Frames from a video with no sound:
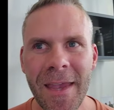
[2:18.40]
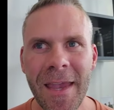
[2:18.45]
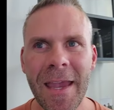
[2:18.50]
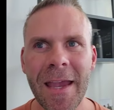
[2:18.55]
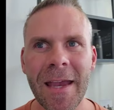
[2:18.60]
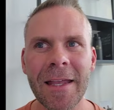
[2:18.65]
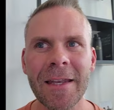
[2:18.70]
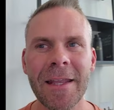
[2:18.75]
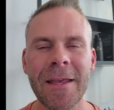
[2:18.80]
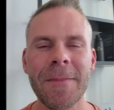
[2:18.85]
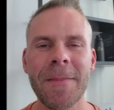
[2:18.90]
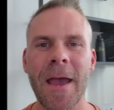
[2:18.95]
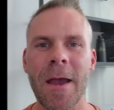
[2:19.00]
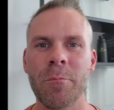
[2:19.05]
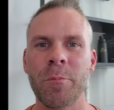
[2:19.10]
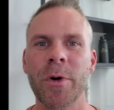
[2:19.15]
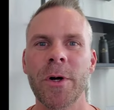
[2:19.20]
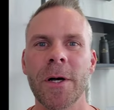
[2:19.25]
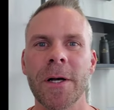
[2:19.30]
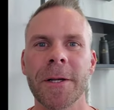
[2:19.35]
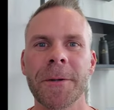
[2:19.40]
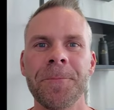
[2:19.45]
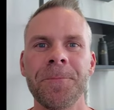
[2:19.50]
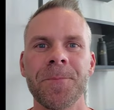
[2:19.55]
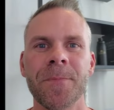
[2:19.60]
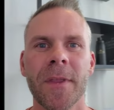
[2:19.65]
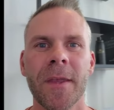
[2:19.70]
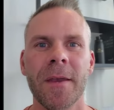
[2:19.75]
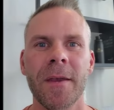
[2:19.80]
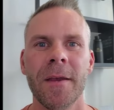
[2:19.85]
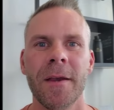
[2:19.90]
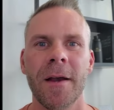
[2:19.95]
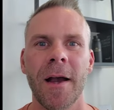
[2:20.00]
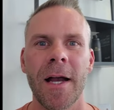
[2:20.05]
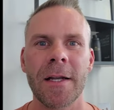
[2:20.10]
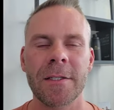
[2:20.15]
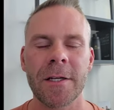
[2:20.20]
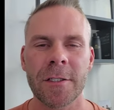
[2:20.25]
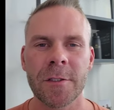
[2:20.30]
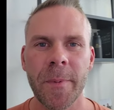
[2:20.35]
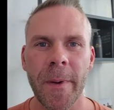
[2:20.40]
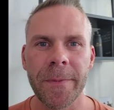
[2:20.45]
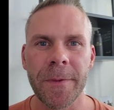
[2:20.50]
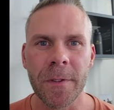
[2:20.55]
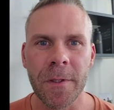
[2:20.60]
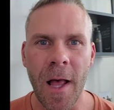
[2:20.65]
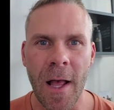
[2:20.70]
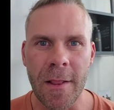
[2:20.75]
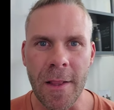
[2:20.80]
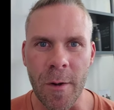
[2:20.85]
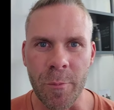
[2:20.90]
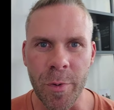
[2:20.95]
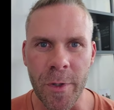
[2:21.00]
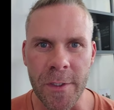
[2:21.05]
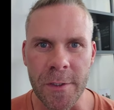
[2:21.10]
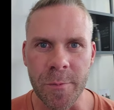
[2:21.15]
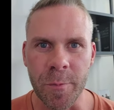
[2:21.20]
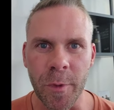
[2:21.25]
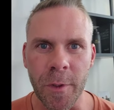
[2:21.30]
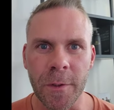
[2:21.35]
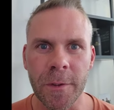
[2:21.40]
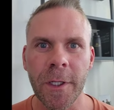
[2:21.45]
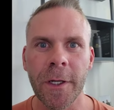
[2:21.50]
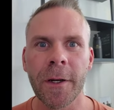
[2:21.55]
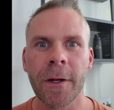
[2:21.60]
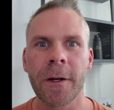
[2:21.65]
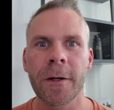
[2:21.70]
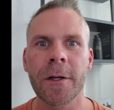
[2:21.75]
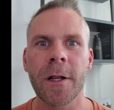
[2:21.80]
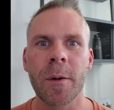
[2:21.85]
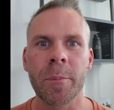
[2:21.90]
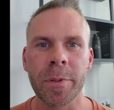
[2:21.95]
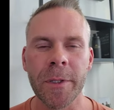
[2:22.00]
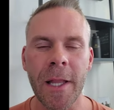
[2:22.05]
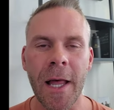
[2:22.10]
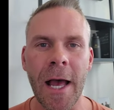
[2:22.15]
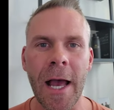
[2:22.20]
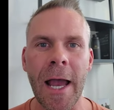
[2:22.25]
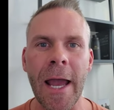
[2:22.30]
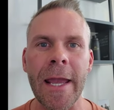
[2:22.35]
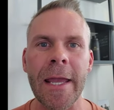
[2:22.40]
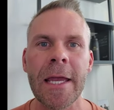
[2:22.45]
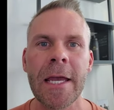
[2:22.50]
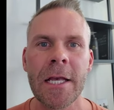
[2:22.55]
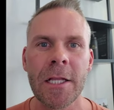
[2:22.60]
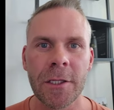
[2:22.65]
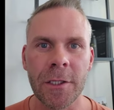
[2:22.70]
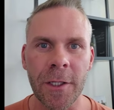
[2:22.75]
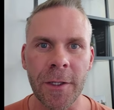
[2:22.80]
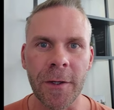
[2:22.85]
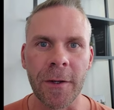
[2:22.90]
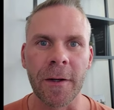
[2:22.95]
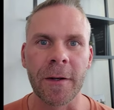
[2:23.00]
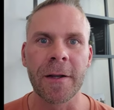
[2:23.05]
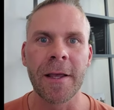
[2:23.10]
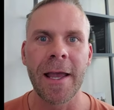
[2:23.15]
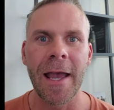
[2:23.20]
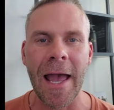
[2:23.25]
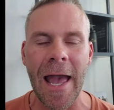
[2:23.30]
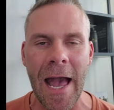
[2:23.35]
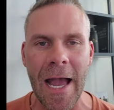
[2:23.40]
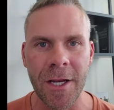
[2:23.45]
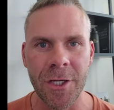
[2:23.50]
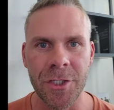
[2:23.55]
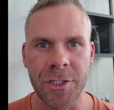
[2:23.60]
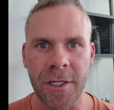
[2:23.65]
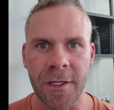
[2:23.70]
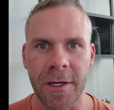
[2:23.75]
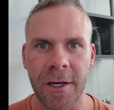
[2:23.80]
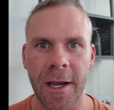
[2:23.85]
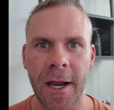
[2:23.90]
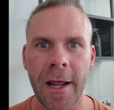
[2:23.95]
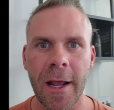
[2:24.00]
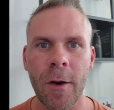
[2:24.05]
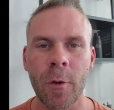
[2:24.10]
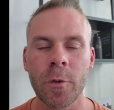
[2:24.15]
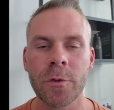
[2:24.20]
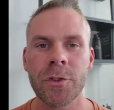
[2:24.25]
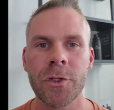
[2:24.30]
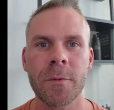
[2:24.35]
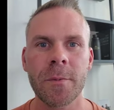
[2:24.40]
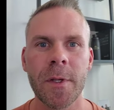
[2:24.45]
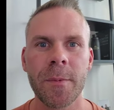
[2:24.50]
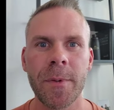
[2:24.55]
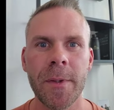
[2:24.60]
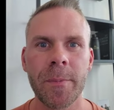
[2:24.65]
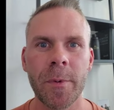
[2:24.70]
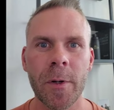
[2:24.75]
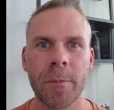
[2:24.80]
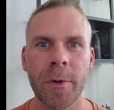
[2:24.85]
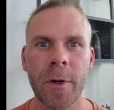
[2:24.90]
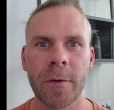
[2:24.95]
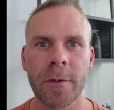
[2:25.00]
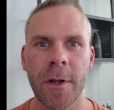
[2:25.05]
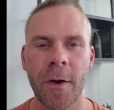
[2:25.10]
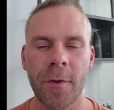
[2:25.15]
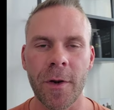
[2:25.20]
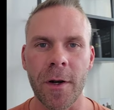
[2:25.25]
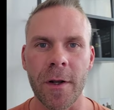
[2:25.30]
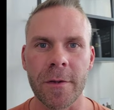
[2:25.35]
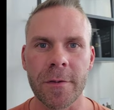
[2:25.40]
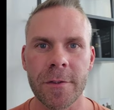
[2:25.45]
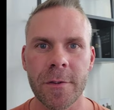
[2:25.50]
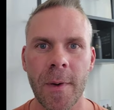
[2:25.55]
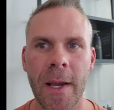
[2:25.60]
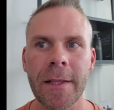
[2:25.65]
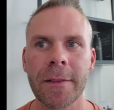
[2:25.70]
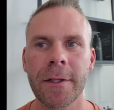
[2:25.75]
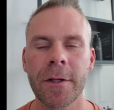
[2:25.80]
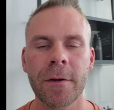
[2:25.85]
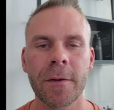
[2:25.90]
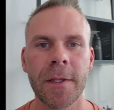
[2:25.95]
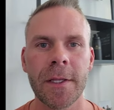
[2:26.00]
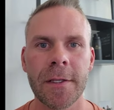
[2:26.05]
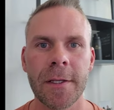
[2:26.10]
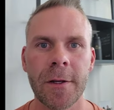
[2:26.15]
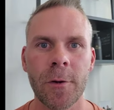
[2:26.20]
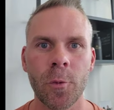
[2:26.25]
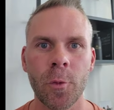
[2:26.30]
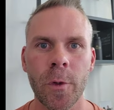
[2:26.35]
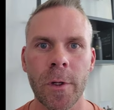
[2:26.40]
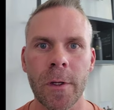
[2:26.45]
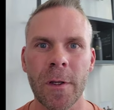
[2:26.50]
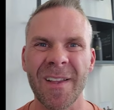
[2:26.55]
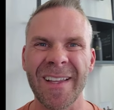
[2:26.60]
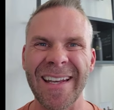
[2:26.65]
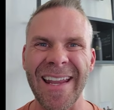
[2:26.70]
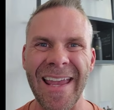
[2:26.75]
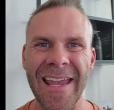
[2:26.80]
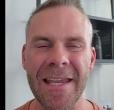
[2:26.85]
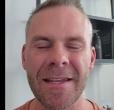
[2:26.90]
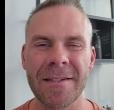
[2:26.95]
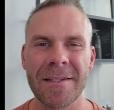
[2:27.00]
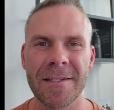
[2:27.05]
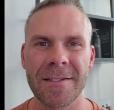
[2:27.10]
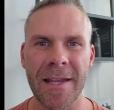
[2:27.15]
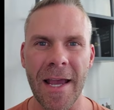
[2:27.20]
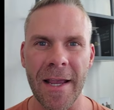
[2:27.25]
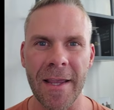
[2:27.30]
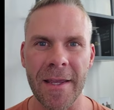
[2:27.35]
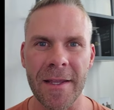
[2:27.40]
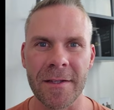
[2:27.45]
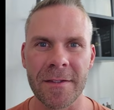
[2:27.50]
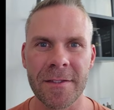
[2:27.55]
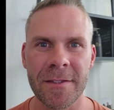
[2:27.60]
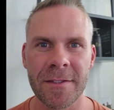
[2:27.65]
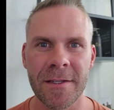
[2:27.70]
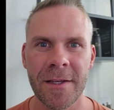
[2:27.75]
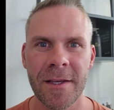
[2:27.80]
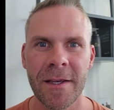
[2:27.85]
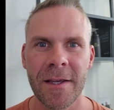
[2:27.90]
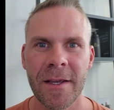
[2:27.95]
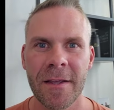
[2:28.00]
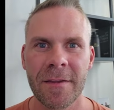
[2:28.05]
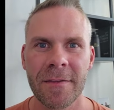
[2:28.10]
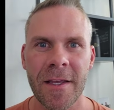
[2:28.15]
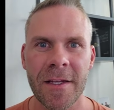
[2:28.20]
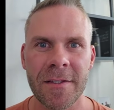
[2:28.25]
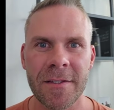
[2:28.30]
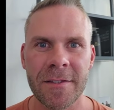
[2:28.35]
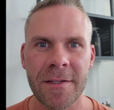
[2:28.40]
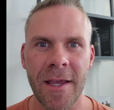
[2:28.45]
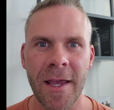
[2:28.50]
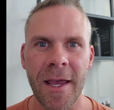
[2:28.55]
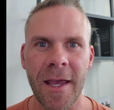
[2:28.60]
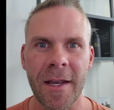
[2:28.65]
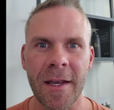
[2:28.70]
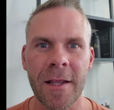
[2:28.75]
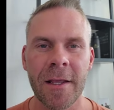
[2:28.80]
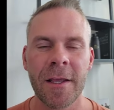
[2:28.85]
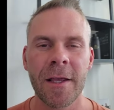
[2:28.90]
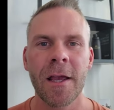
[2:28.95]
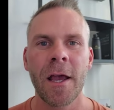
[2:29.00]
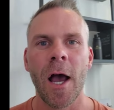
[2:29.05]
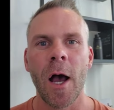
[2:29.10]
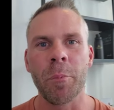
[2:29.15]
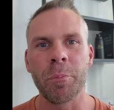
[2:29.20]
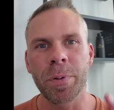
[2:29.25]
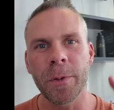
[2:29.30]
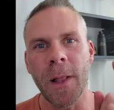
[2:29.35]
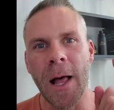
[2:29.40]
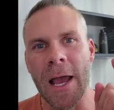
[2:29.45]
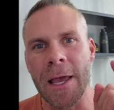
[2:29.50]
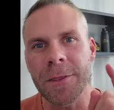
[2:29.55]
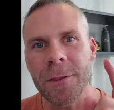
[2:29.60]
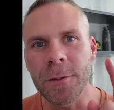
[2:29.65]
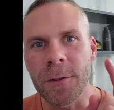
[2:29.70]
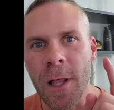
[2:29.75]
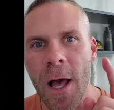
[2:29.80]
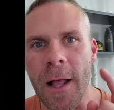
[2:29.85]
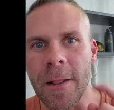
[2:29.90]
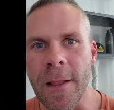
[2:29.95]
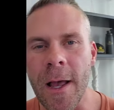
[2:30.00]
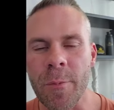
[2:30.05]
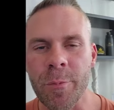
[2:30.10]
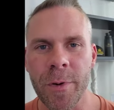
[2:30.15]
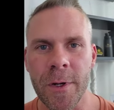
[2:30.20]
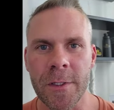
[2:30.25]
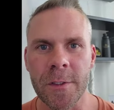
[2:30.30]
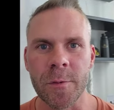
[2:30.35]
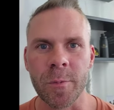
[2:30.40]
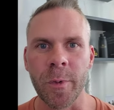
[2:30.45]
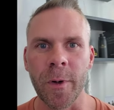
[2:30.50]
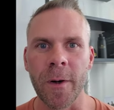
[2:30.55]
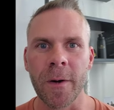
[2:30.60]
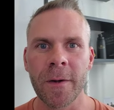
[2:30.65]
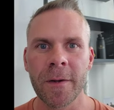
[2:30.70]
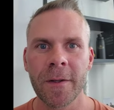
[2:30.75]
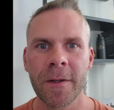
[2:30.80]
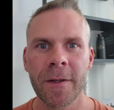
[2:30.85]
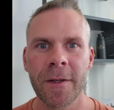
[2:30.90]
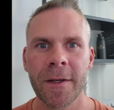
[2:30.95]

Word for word: And in that book, I talked about the LaLa principle, learn, apply, learn, action, and how too many people are broke know-it-alls. So I literally did a reel in eight seconds that said, apply the LaLa principle.